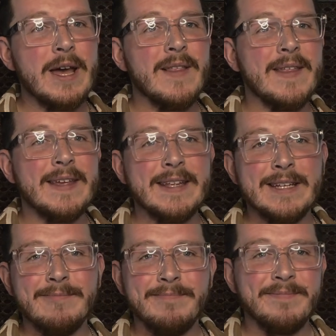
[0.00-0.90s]

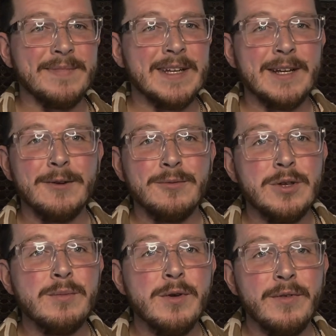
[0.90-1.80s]
then
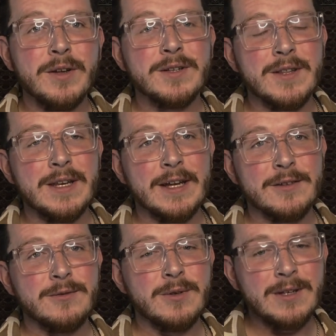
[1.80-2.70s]
you move on to the
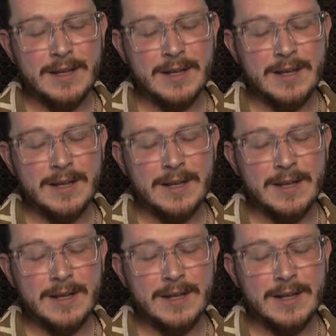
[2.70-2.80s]
next one.